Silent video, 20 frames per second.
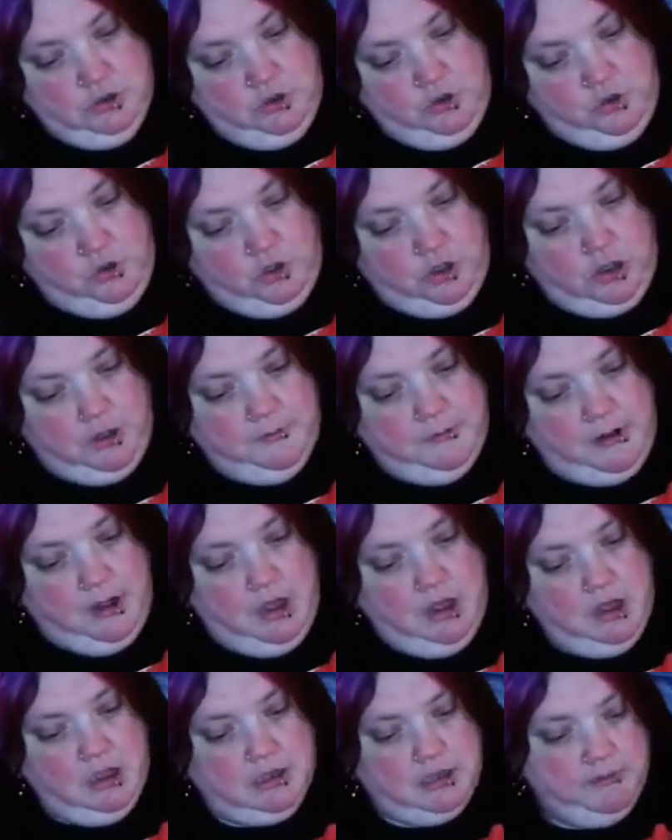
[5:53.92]
Horror
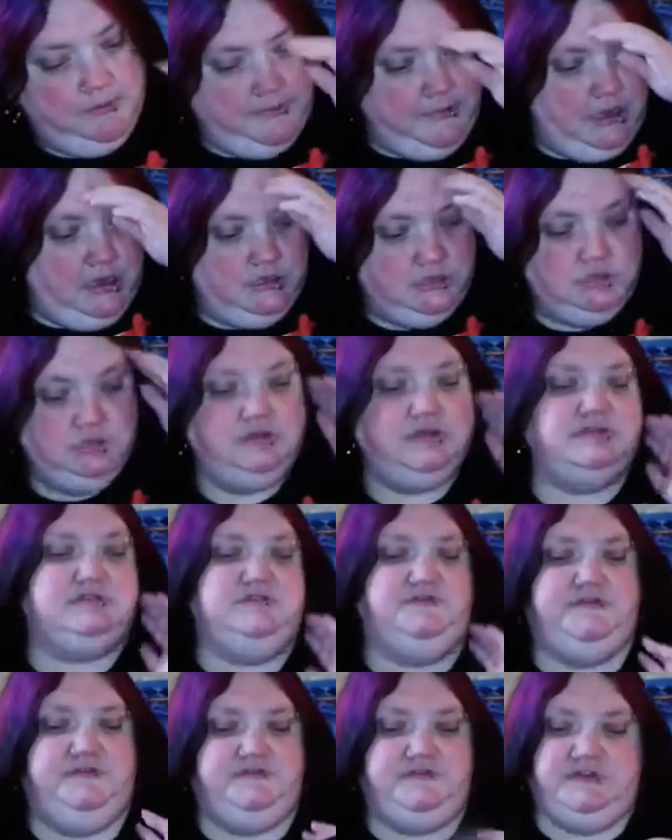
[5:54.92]
Block, May
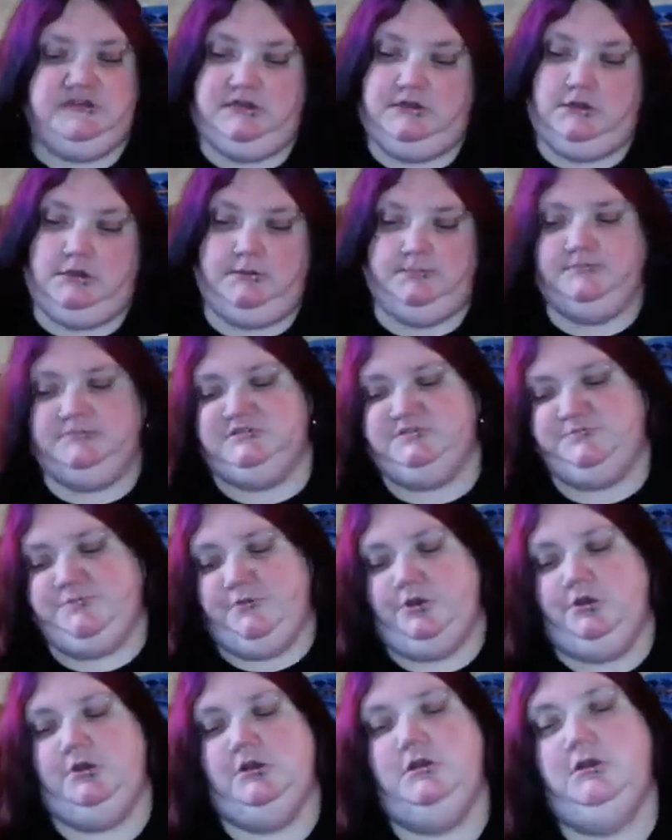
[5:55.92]
2015. Oh,
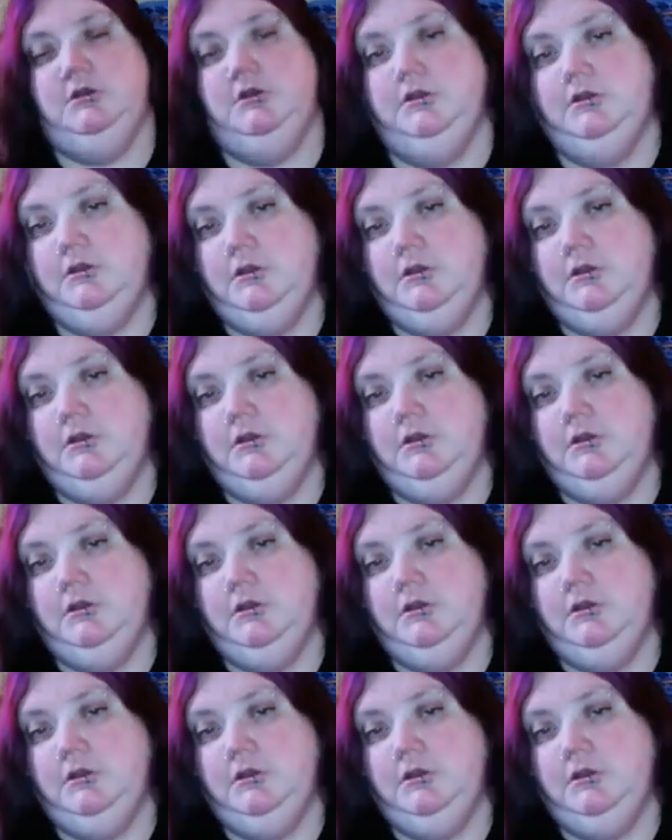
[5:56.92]
spoiler.